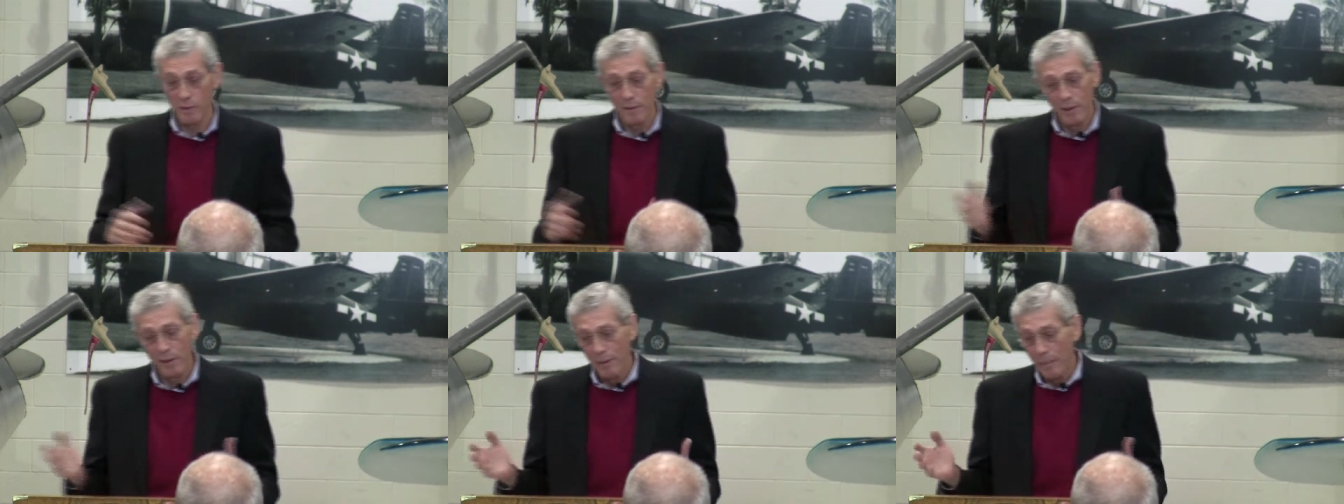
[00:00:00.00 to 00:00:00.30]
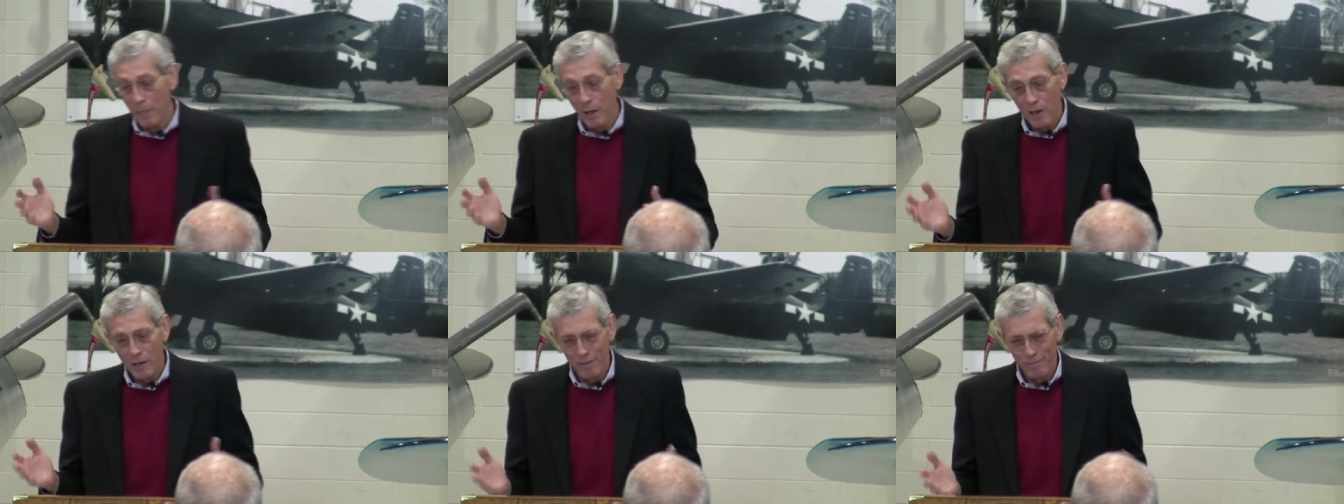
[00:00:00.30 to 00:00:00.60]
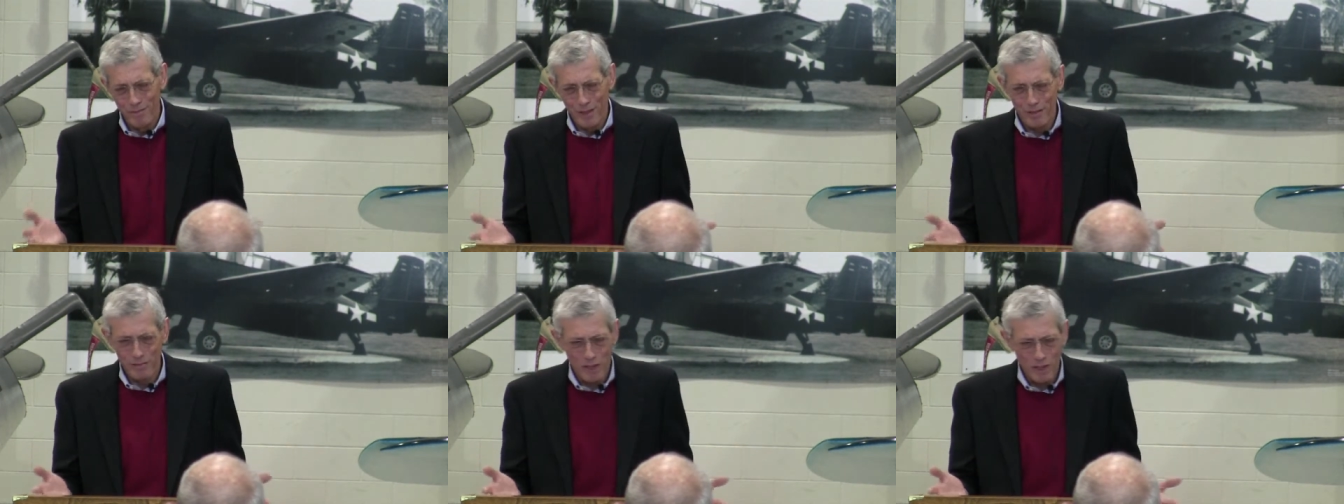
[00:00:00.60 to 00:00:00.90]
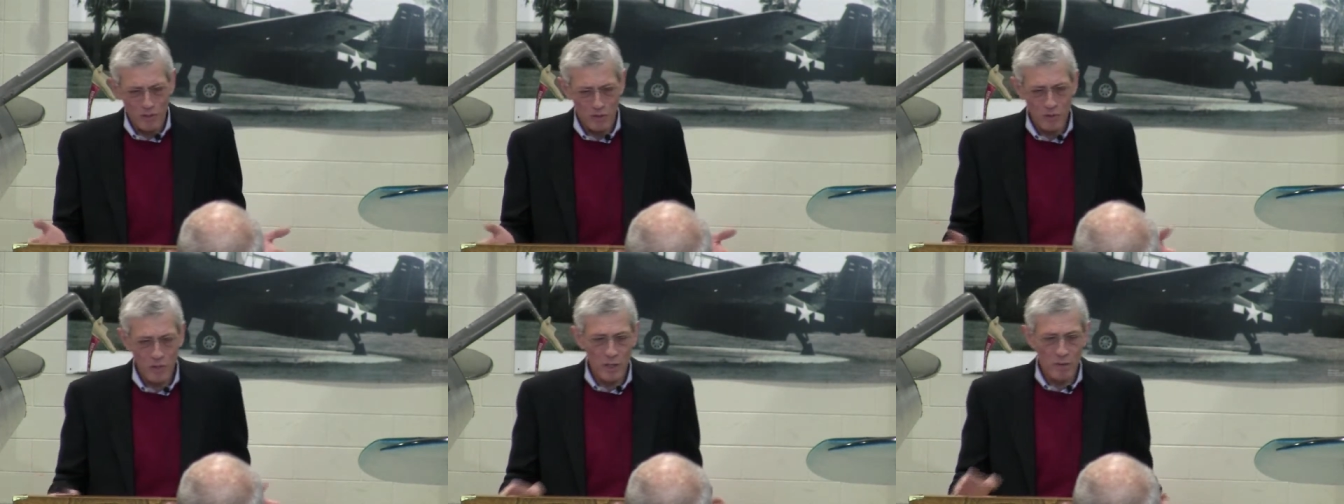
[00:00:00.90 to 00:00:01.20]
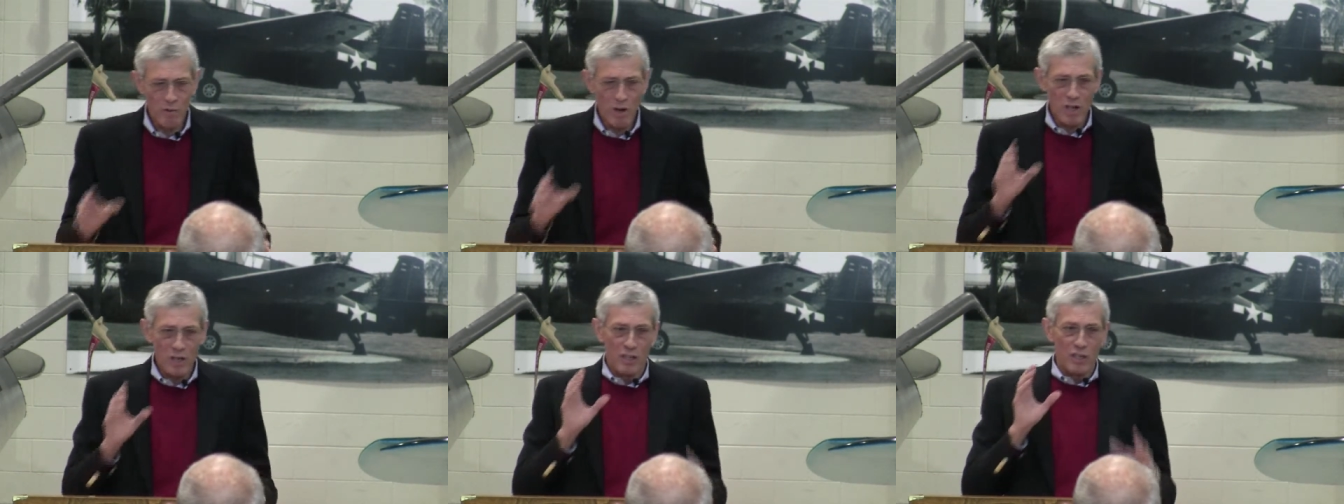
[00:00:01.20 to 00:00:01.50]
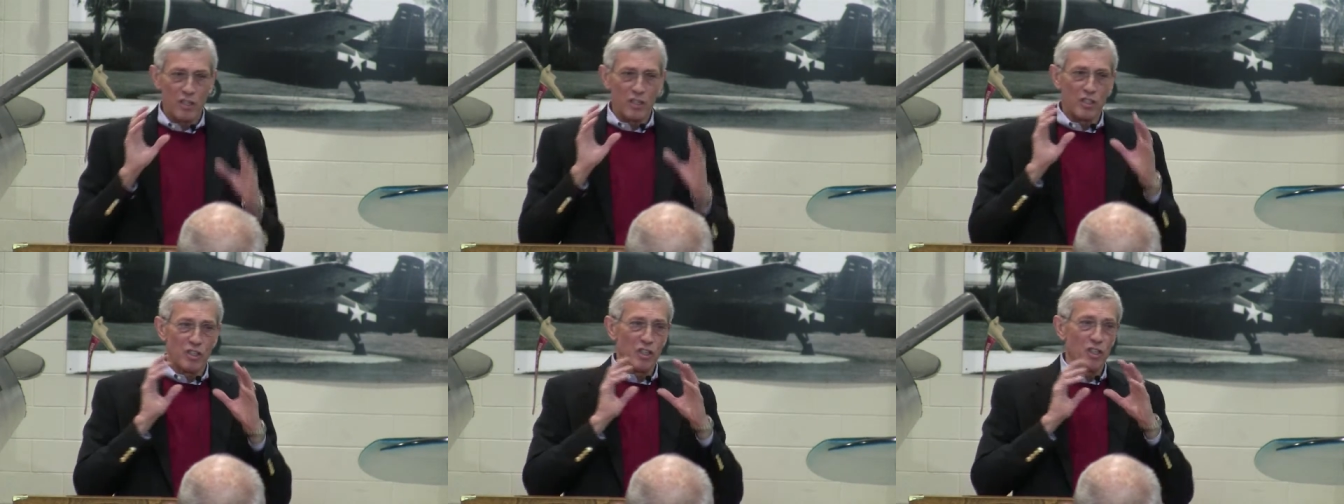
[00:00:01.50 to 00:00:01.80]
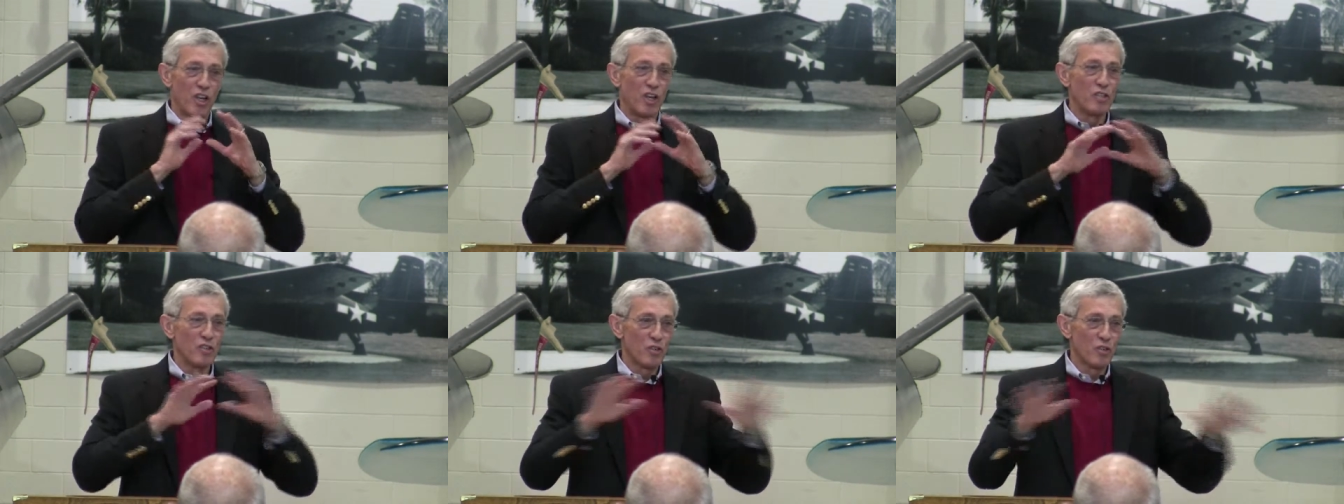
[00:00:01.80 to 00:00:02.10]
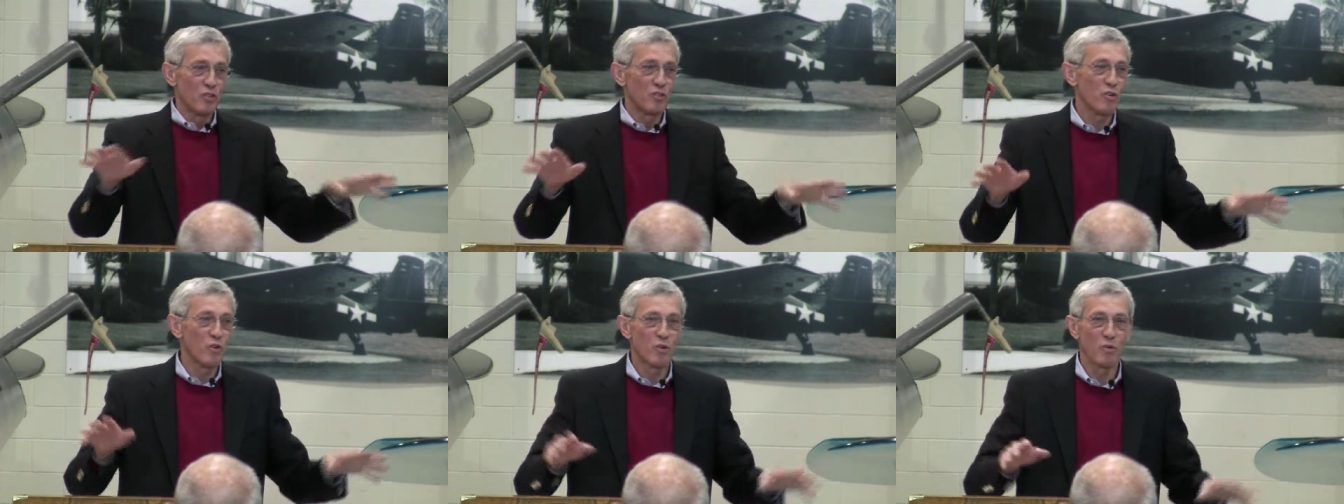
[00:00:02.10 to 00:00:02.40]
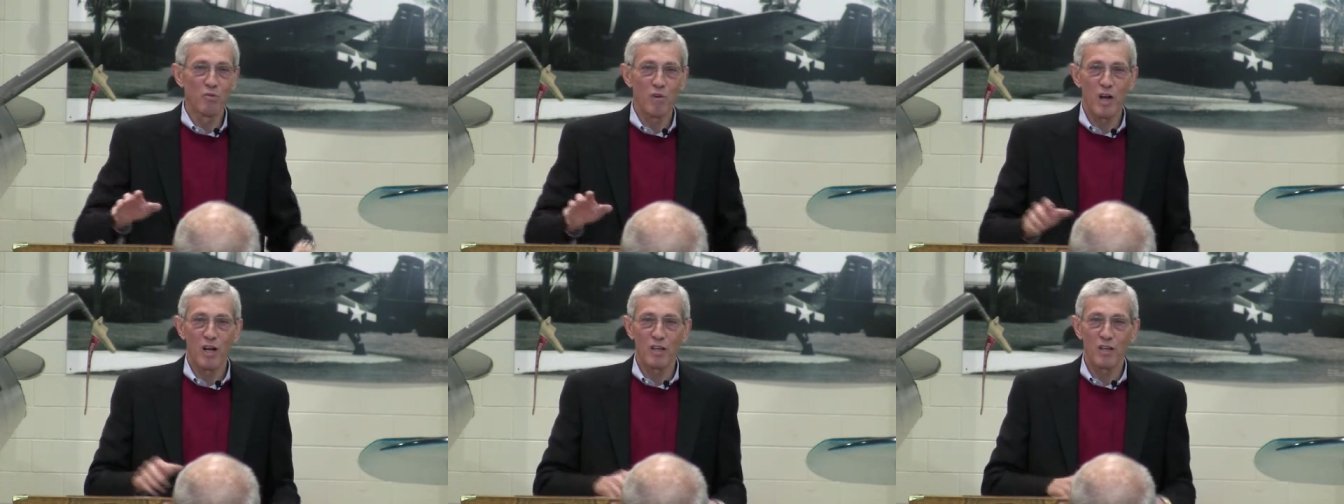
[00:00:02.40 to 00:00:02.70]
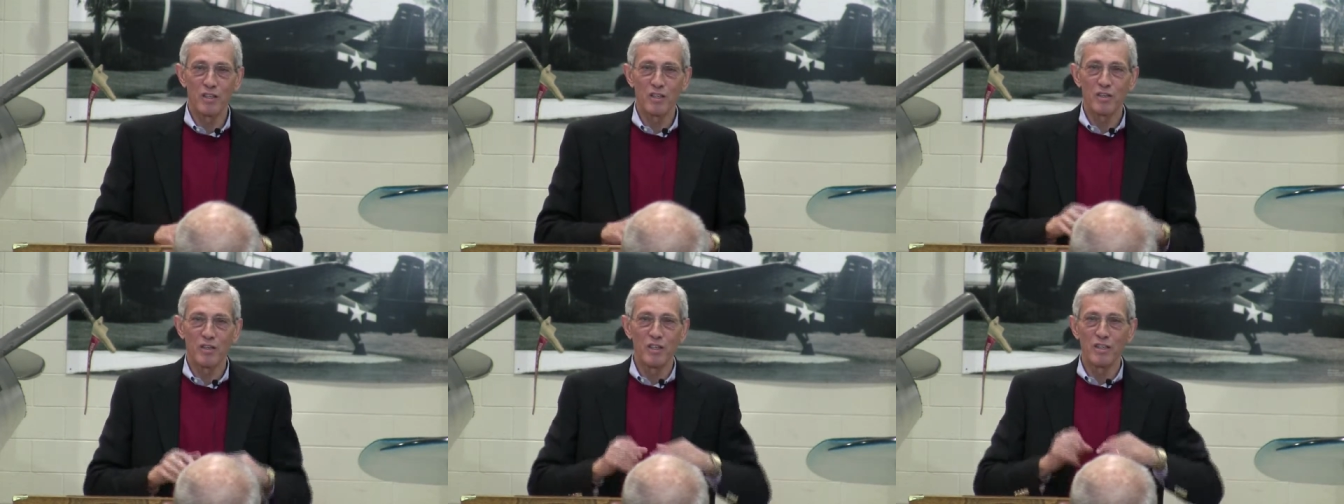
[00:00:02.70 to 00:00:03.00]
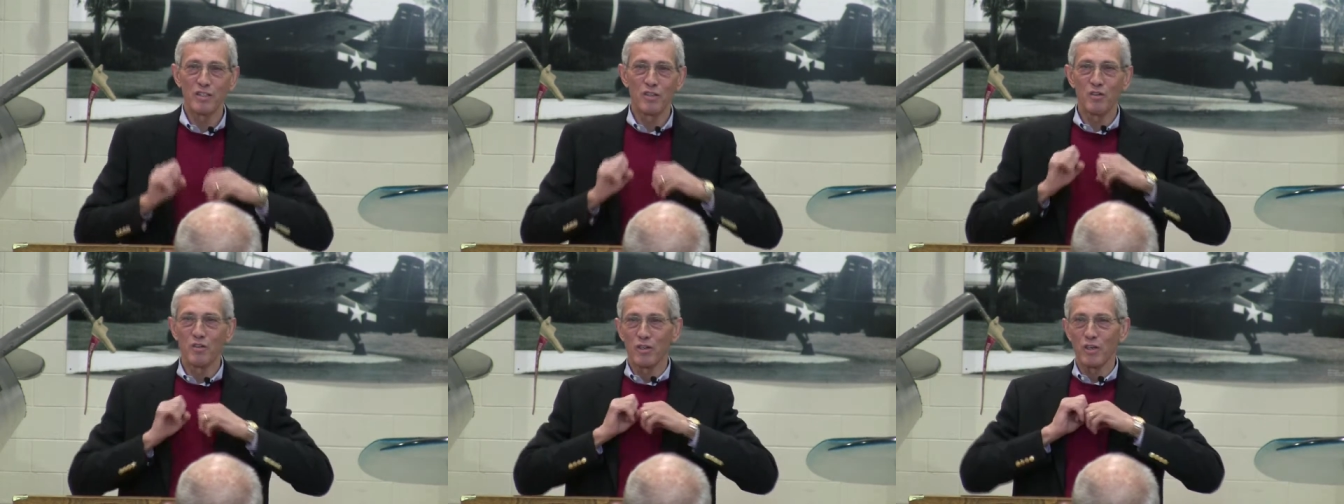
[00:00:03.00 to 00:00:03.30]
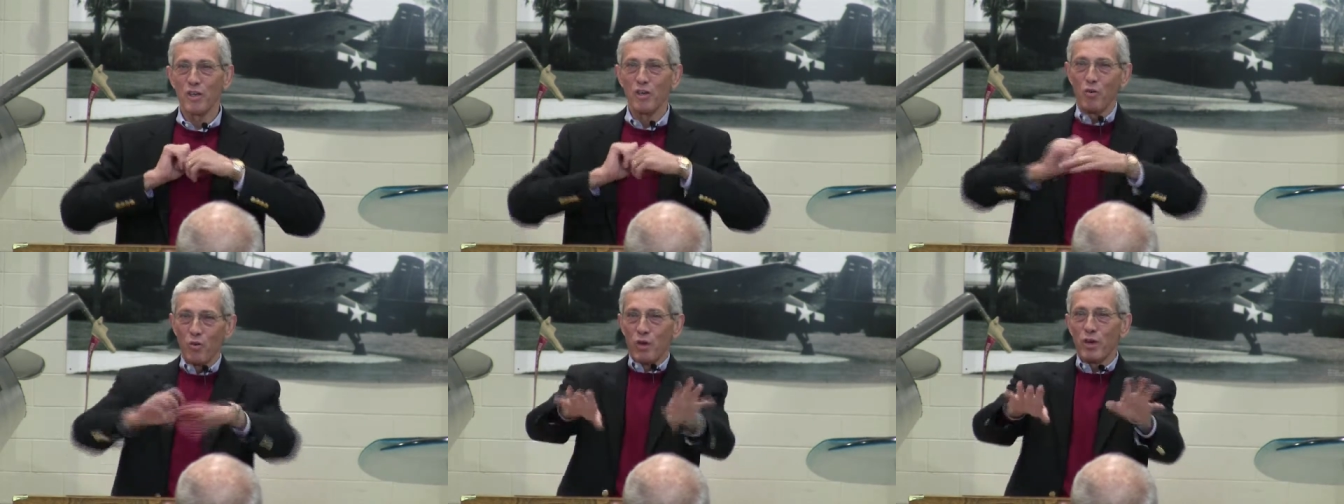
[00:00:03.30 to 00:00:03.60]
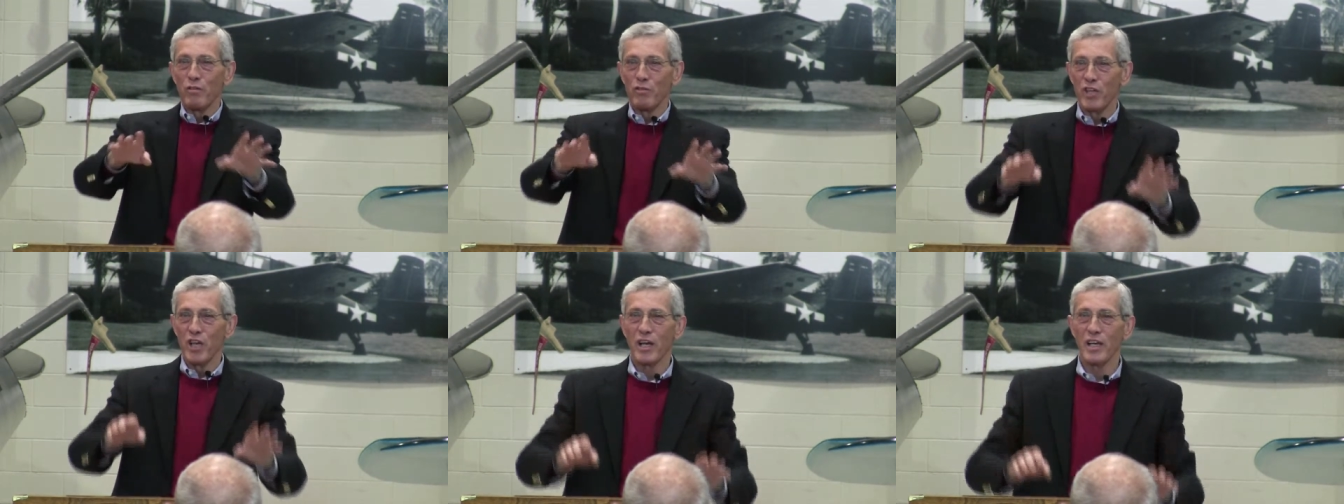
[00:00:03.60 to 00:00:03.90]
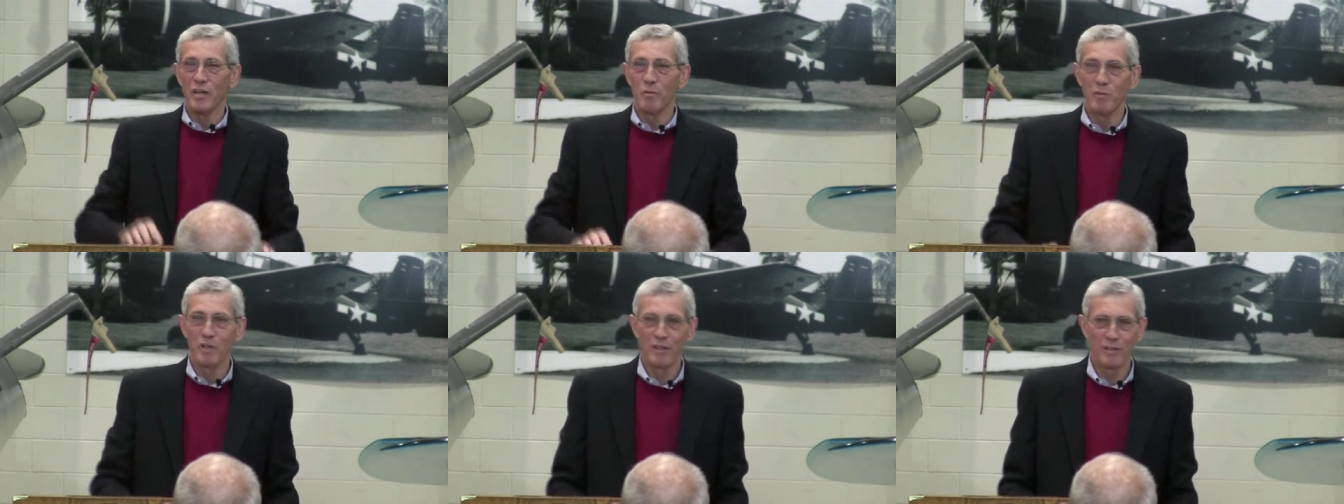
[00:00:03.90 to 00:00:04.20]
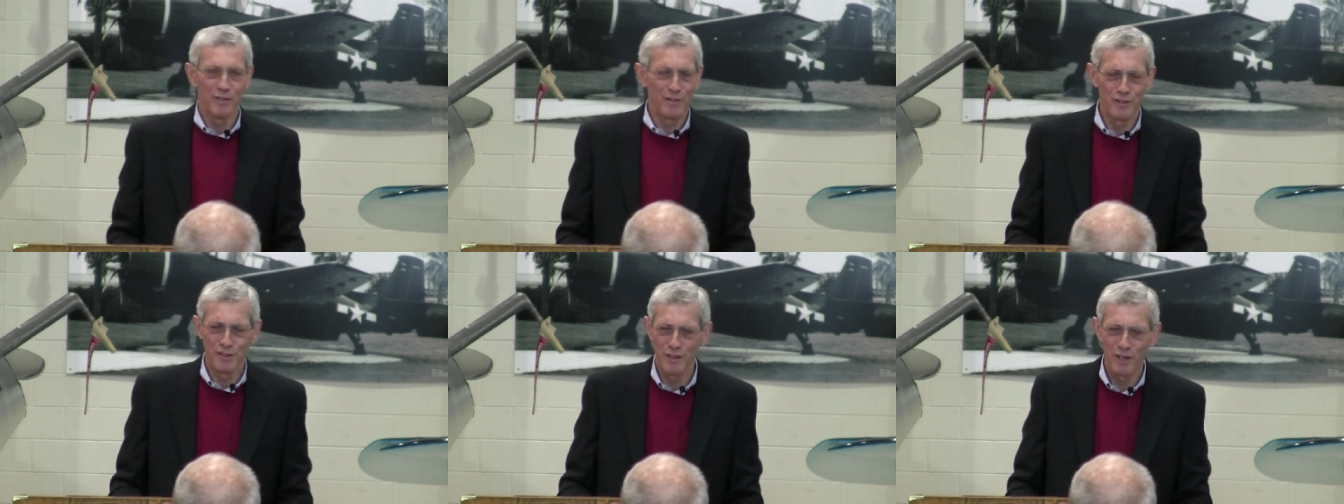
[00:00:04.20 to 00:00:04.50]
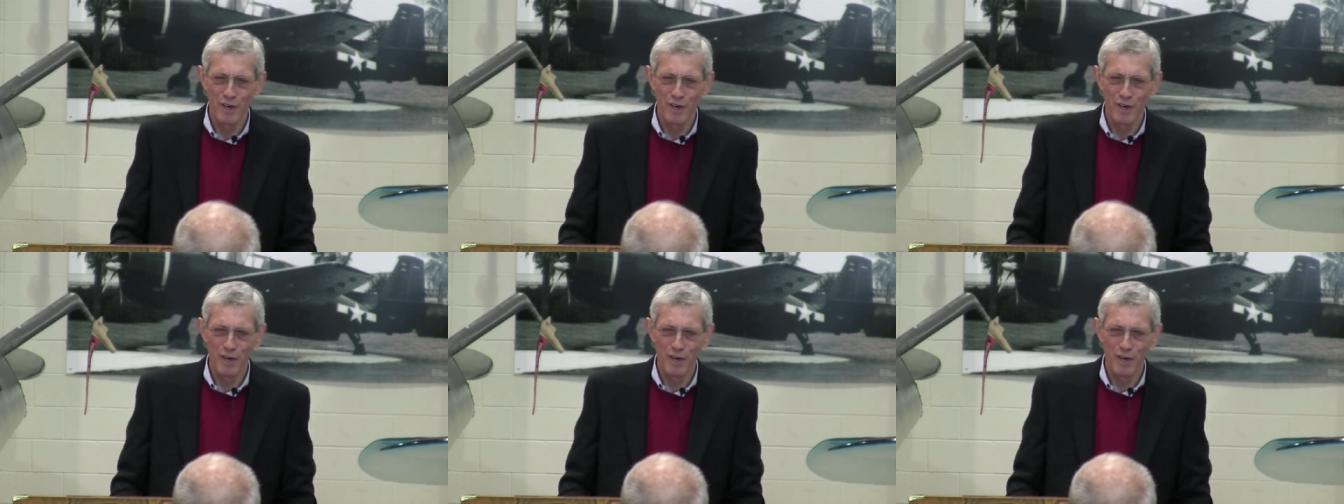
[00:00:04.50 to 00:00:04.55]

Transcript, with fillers: but a, a Zuni rocket is an uncontrolled rocket it's going to go wherever you aim it.